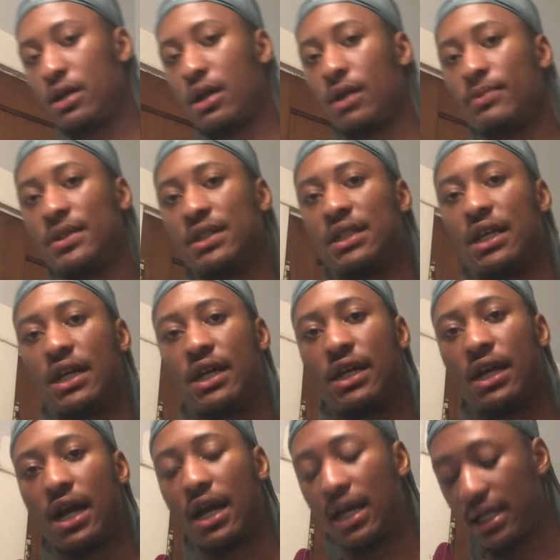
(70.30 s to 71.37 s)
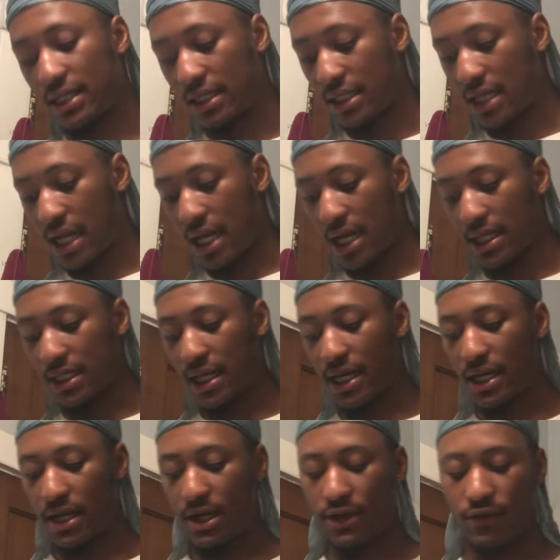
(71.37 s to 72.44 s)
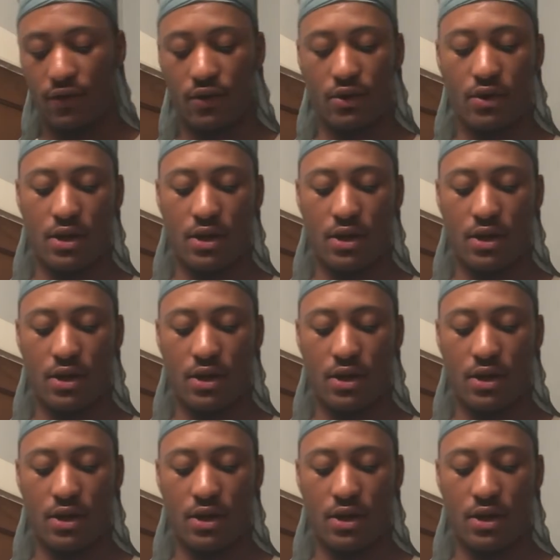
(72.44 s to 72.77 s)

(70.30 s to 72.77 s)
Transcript: I'm just saying, it's shit I gotta take care of, you know?